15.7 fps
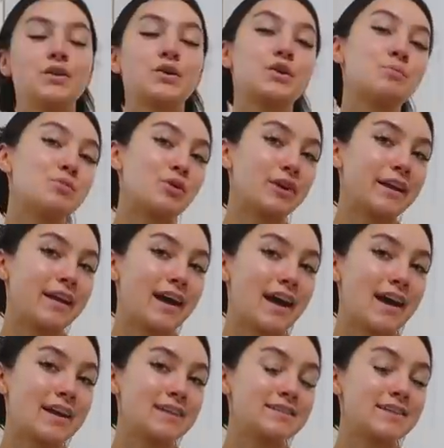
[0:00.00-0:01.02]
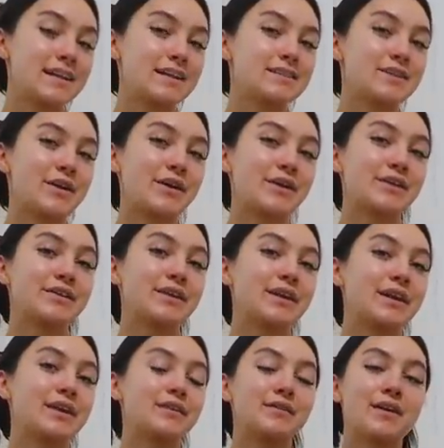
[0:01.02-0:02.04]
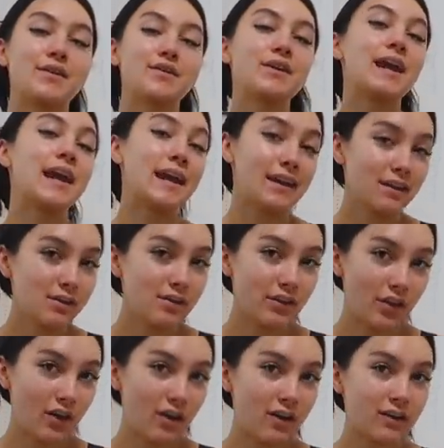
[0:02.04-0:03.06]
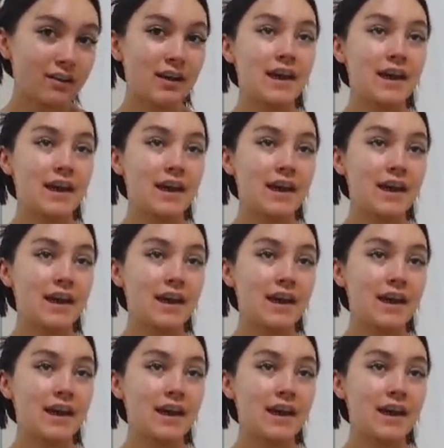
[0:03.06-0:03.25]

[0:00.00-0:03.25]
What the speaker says: Good morning, guys. It is currently around 8 o'clock,